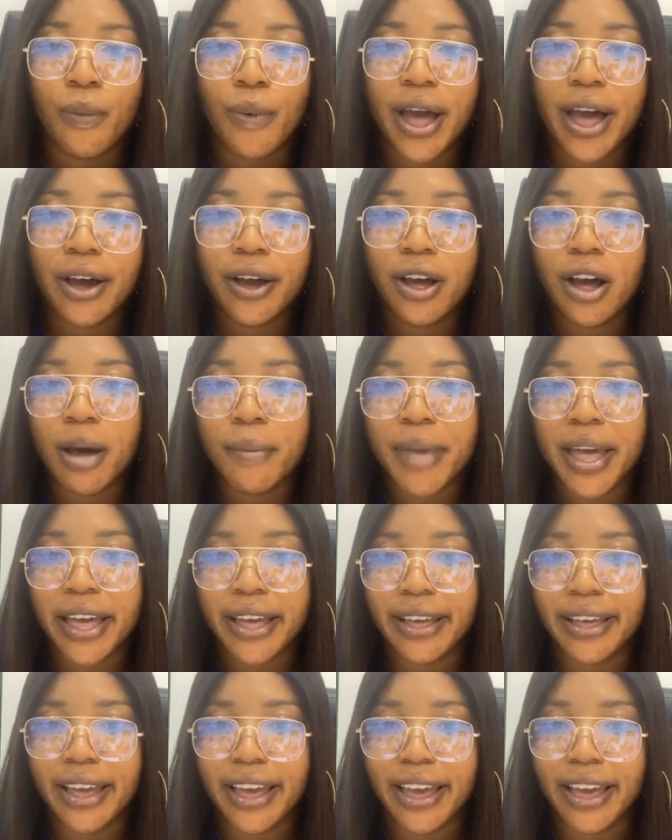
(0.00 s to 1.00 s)
Welcome
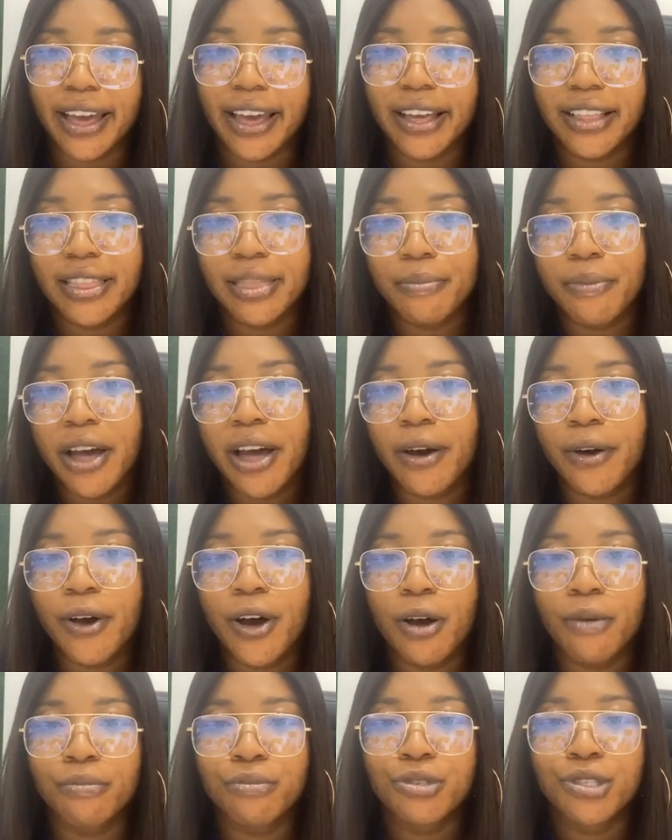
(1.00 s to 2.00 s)
again.
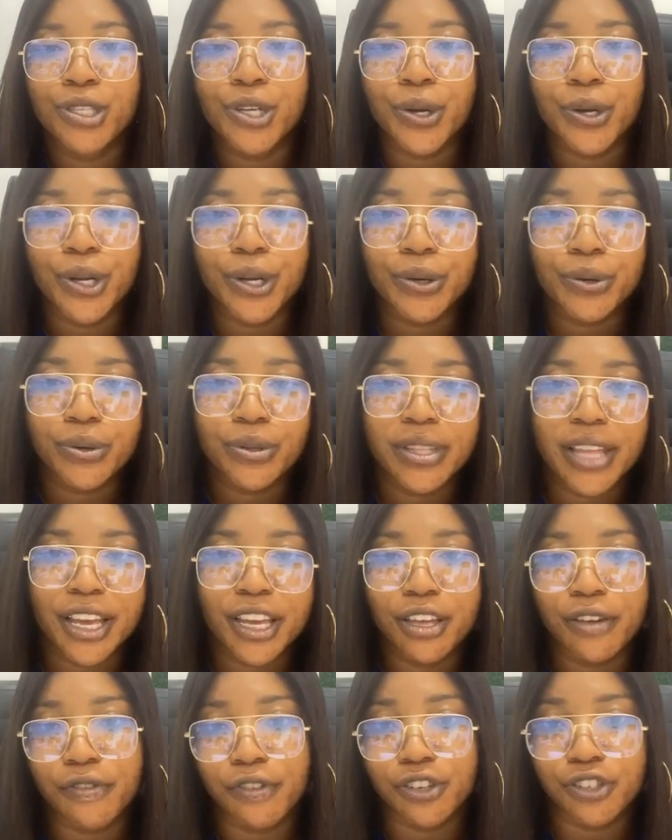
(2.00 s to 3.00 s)
Welcome Tolu.
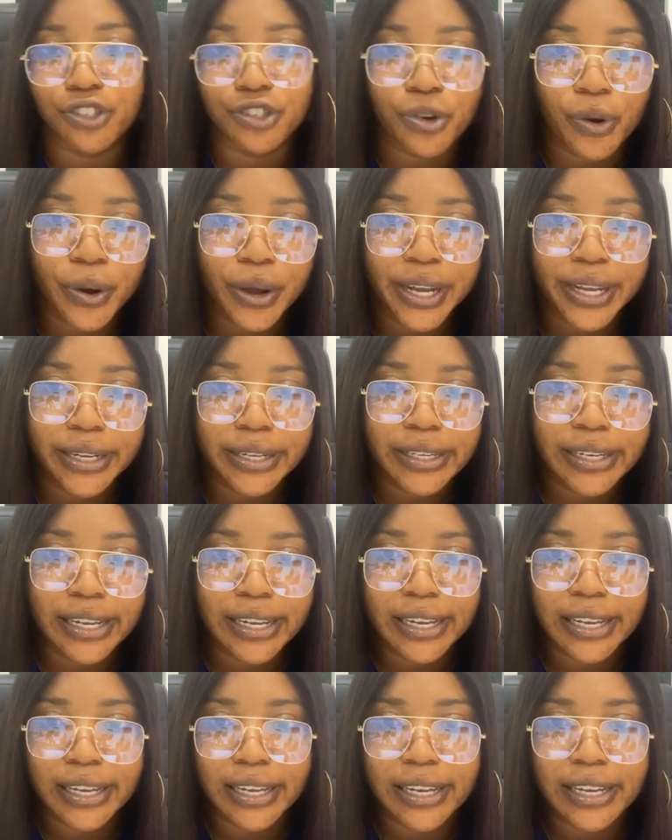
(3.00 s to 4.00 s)
Thank you for
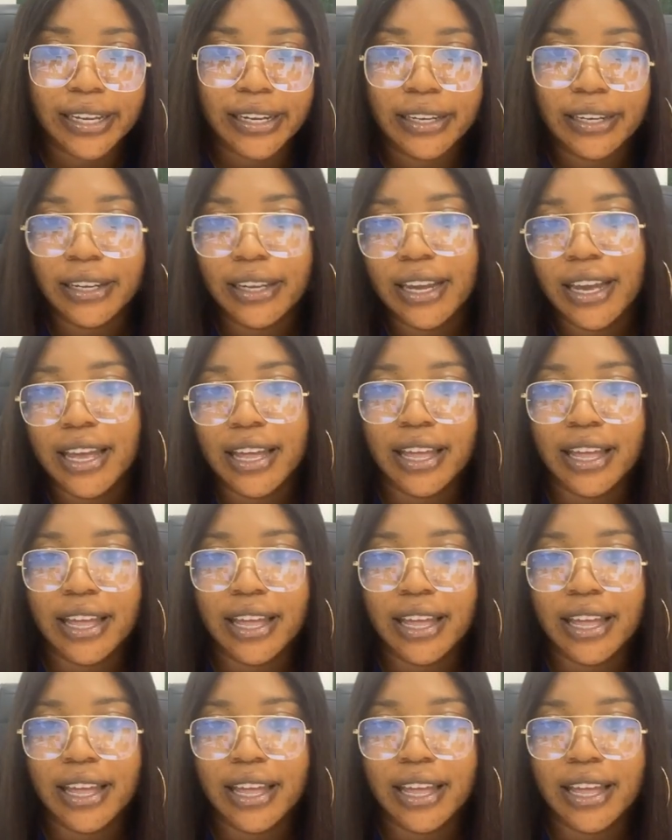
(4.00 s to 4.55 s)
joining.